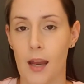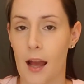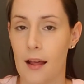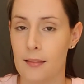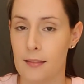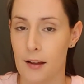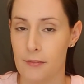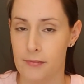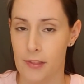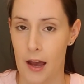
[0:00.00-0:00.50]
I
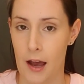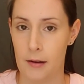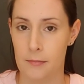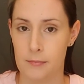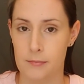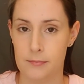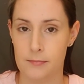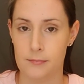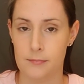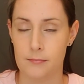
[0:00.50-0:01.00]
love that.
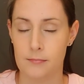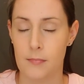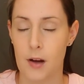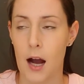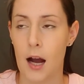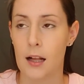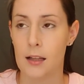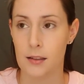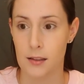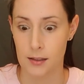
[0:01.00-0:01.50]

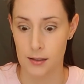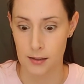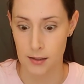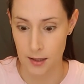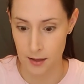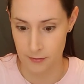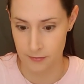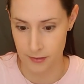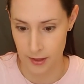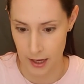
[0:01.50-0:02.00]
I
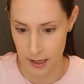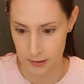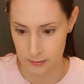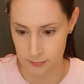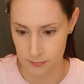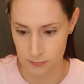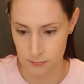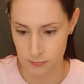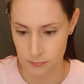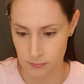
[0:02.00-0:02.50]
love that.
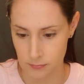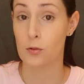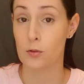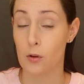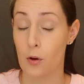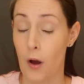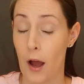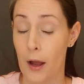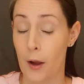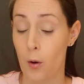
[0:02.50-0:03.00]

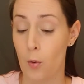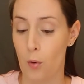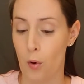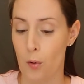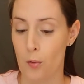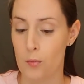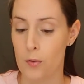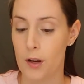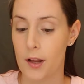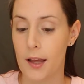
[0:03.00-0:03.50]
So I
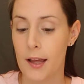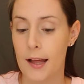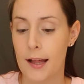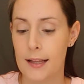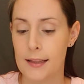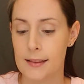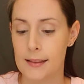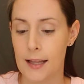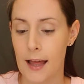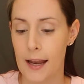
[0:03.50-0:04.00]
quote,
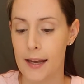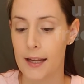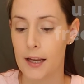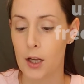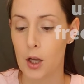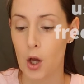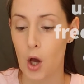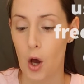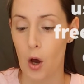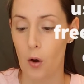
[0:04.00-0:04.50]

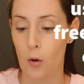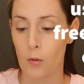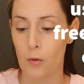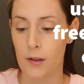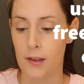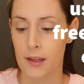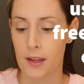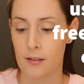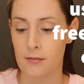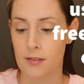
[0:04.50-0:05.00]
Letting go
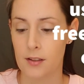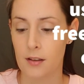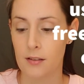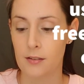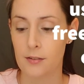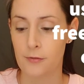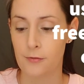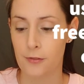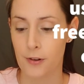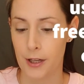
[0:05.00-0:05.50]
gives
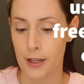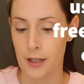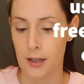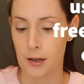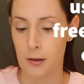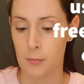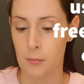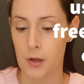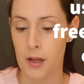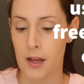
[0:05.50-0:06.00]
us
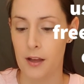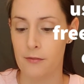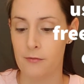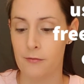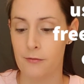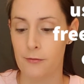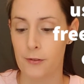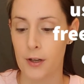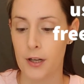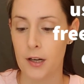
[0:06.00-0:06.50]
freedom, and
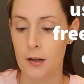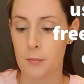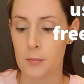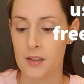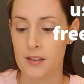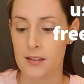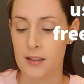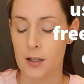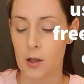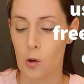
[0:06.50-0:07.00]
freedom
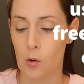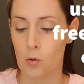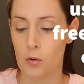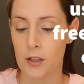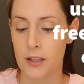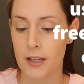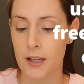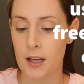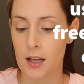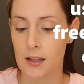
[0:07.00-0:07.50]
is the
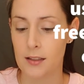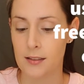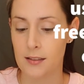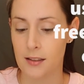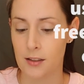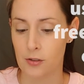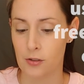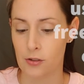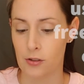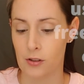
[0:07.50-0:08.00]
only
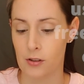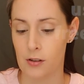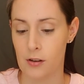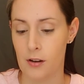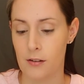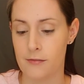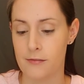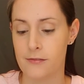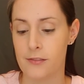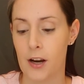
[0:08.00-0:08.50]
condition
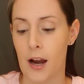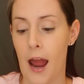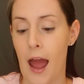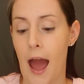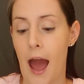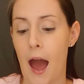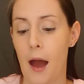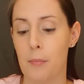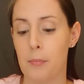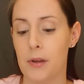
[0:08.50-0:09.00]
for
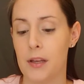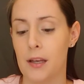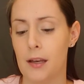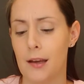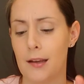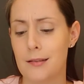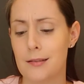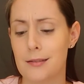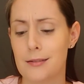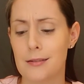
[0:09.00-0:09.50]

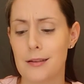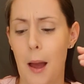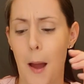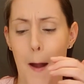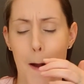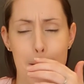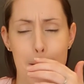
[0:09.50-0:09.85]
happiness.